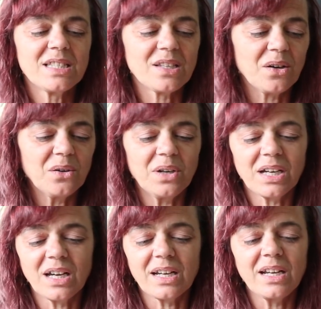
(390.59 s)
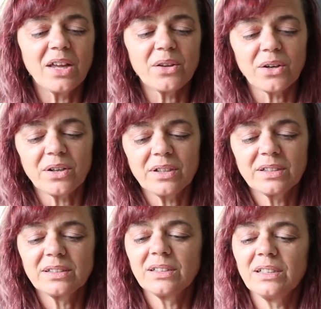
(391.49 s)
So I got another,
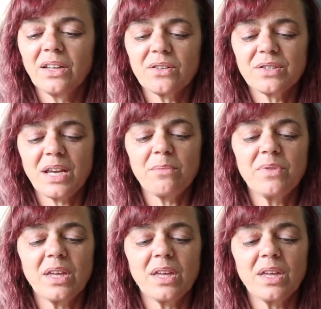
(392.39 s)
another same